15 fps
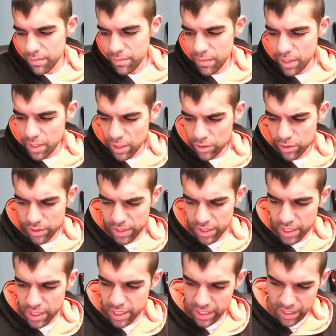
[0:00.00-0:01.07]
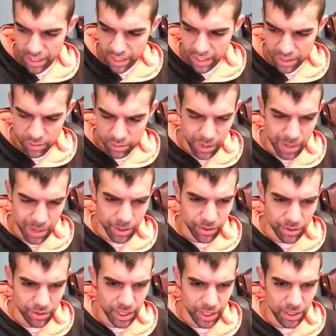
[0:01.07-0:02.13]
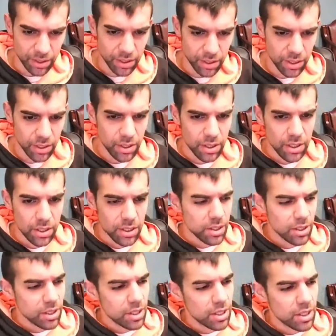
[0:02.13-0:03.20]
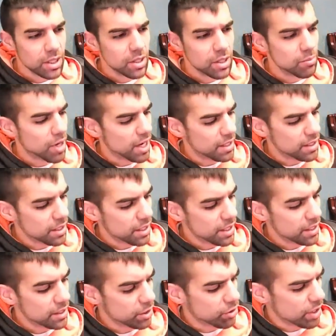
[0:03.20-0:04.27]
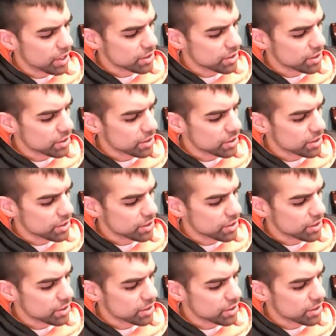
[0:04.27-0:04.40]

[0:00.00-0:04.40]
So I think I kind of got on a rabbit hole there. But the crux of